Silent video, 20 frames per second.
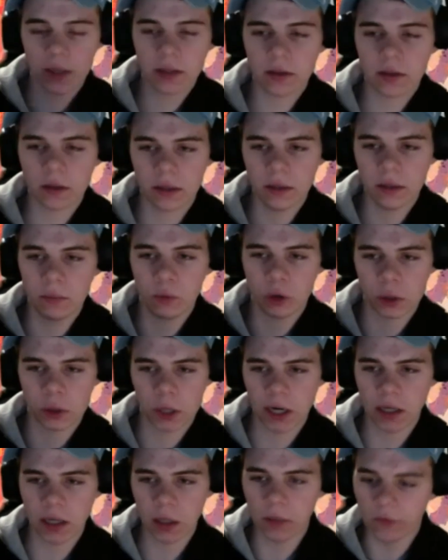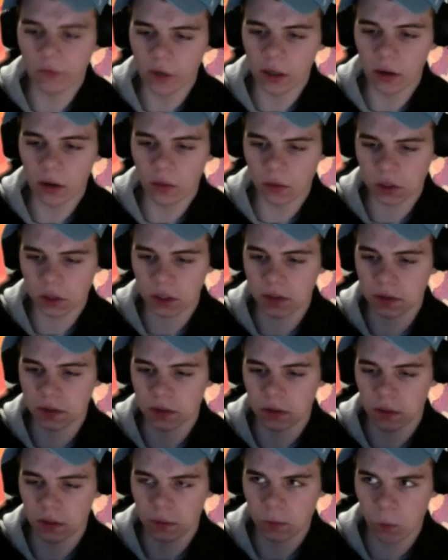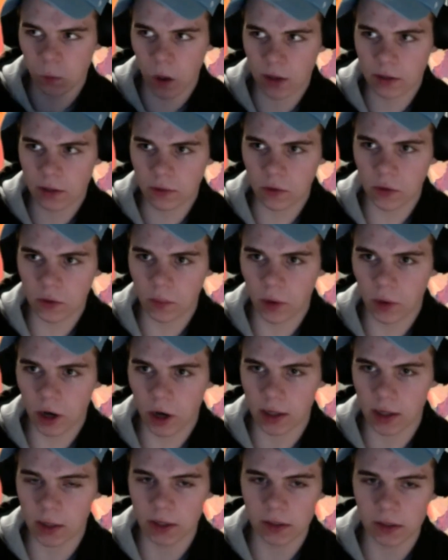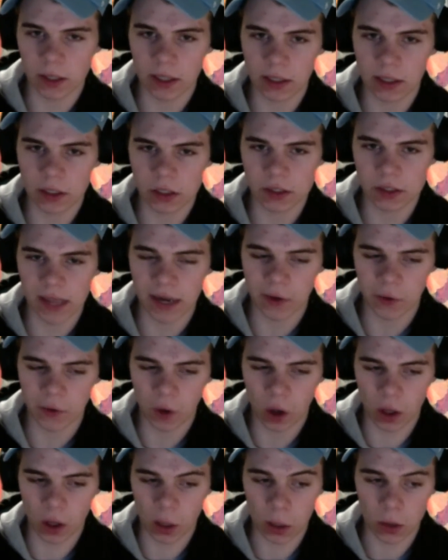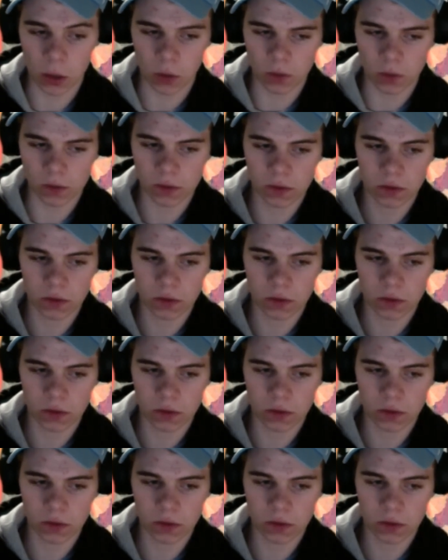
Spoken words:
he portrayed it in the video was just he was walking through the park and this lady just had her dog loose.